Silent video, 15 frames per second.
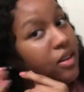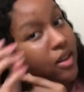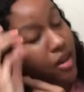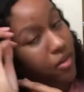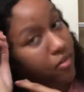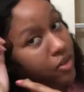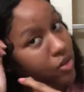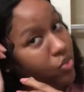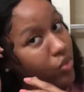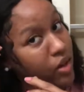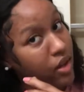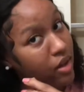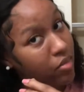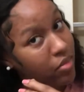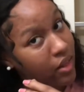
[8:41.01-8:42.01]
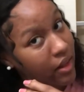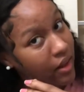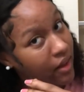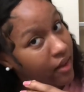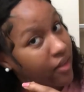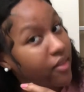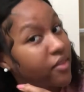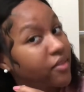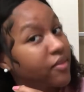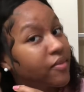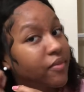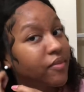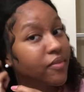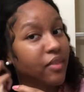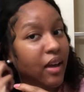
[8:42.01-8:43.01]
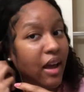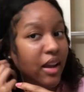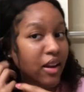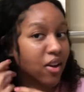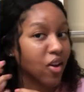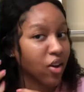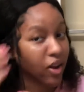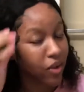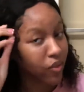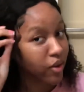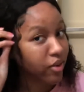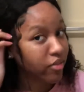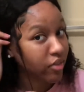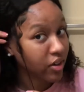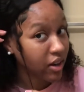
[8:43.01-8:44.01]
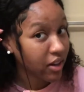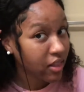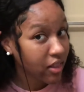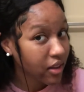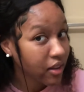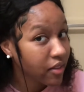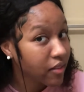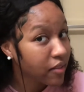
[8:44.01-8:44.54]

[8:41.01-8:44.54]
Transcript: and this wig playing. I did all that work for nothing.